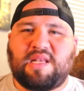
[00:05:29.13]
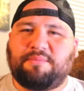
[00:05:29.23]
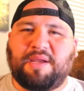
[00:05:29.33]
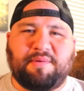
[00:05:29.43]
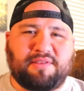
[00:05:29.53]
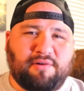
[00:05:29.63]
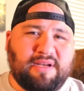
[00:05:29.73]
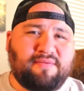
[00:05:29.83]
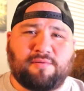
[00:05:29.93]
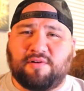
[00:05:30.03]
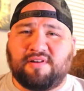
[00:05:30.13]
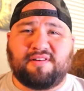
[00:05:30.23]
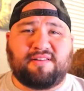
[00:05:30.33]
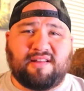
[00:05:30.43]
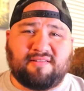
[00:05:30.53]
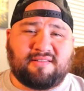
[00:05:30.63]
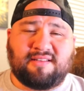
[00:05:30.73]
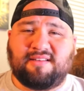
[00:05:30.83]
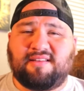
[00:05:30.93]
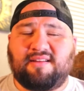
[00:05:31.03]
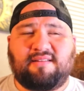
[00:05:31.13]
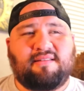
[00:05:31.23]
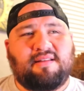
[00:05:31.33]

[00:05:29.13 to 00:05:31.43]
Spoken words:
maybe $300-400 in a day.